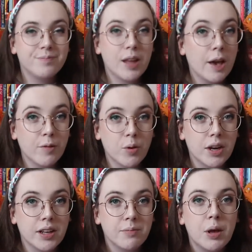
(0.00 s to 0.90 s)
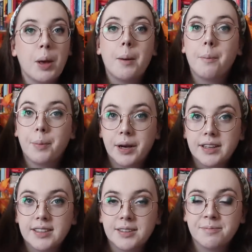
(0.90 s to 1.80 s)
haven't read it,
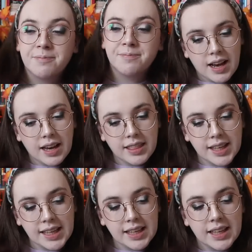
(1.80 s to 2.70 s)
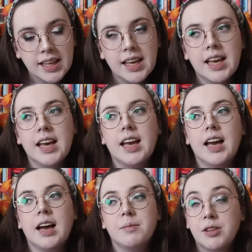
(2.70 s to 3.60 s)
but I think
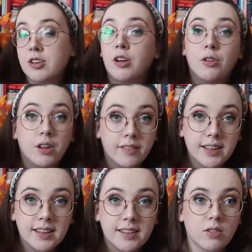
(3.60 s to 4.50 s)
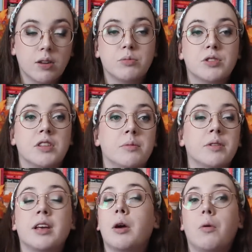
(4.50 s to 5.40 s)
I'm either gonna love it or I'm just gonna
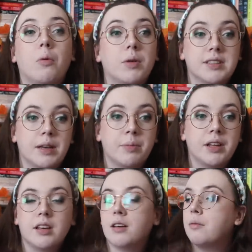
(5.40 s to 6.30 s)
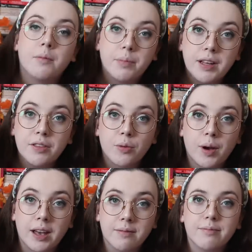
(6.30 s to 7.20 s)
be like, oh, what is happening? But either
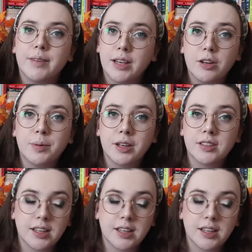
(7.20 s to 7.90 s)
way, it'll be a good